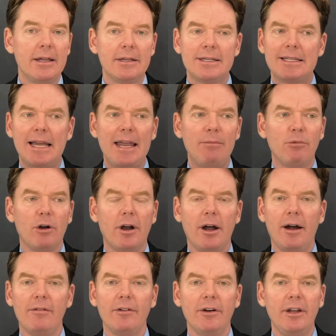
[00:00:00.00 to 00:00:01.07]
Same
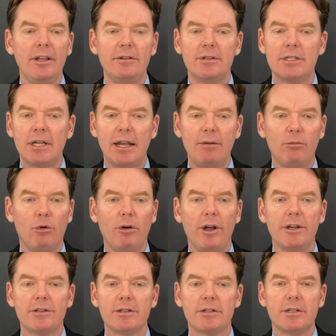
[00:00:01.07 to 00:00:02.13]
recovery, same
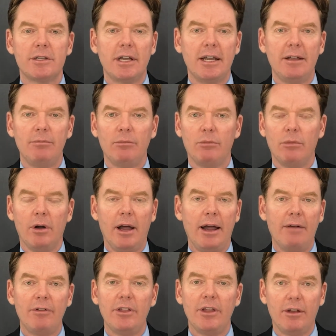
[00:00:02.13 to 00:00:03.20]
risk, same
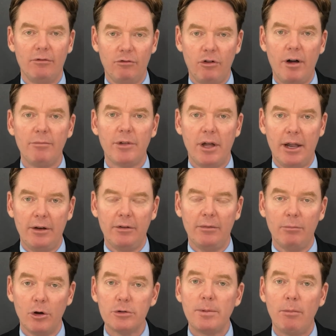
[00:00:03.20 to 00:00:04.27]
everything and
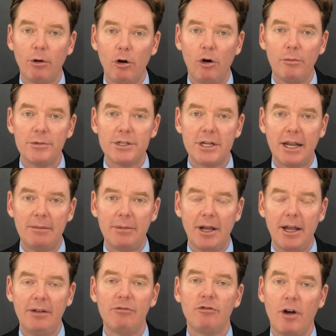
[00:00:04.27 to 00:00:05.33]
most people go home the same
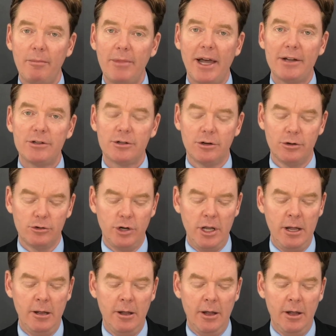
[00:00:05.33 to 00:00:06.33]
day from that surgery.